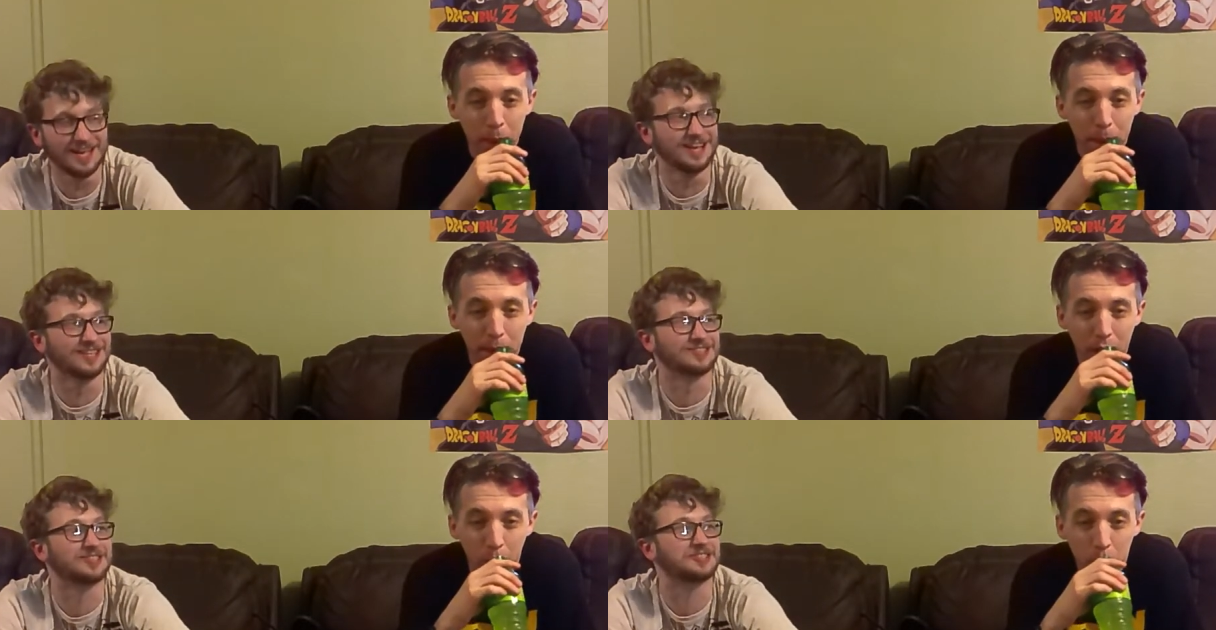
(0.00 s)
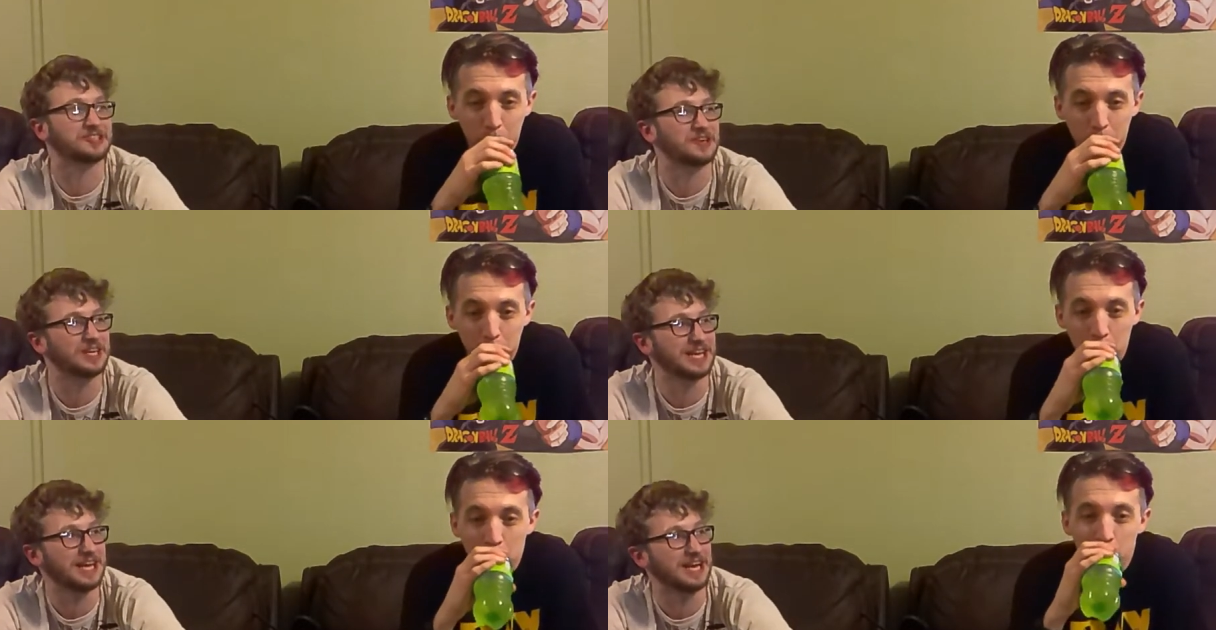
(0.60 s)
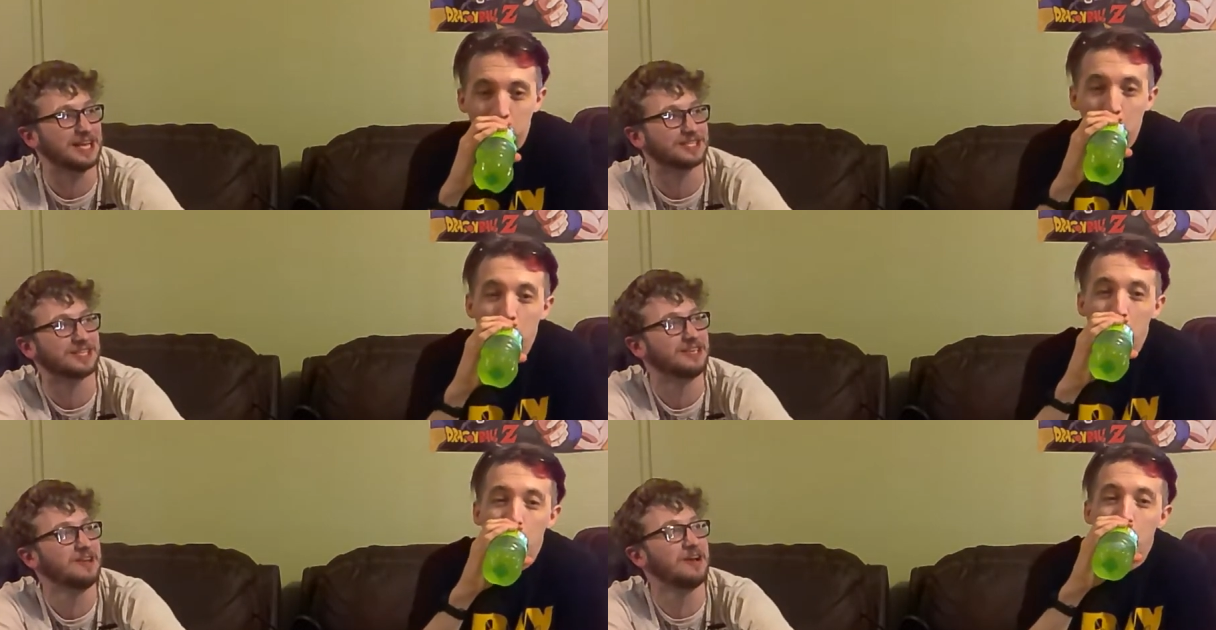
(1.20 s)
Speaker 1: It's the soggy
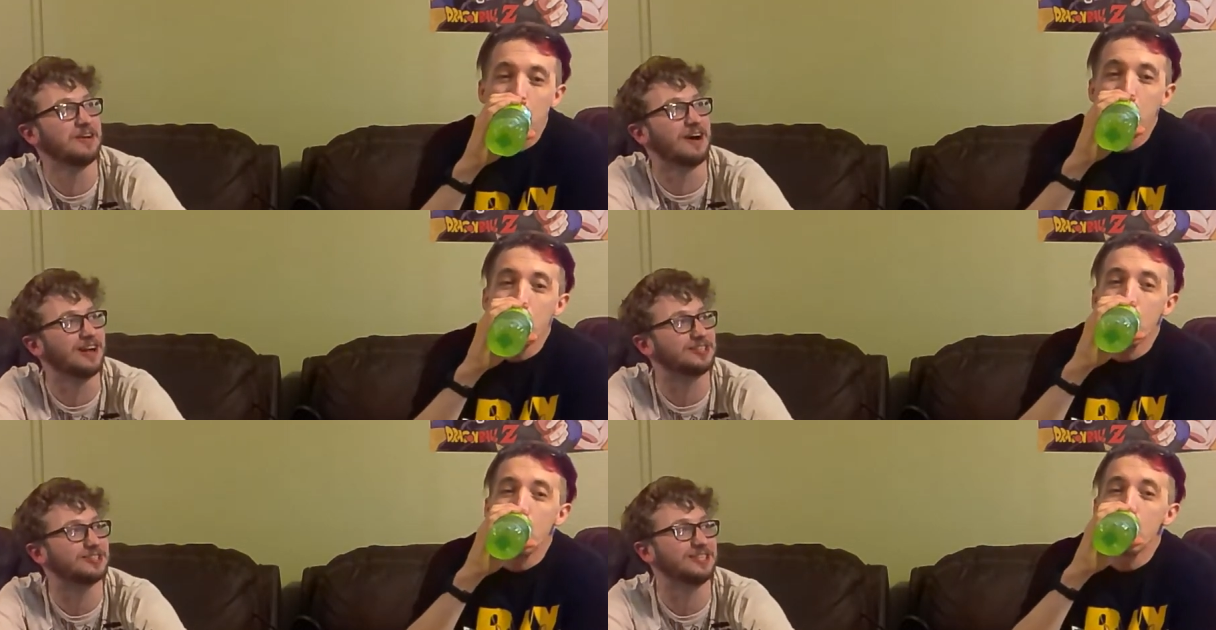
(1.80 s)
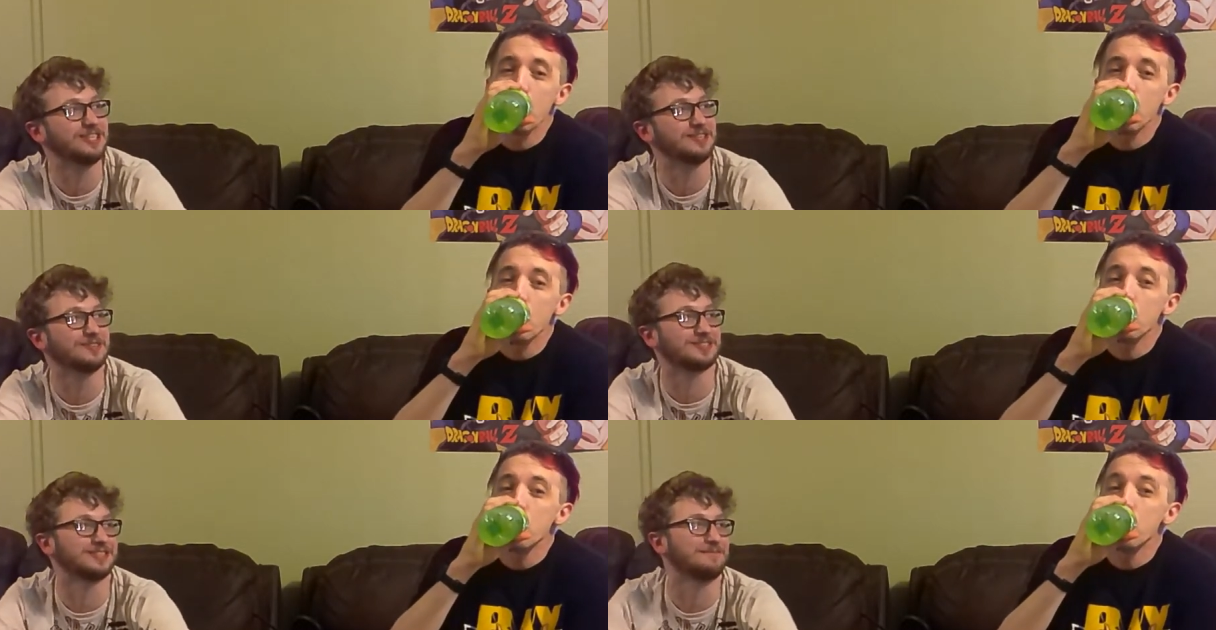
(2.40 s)
ass hot Cheetos and the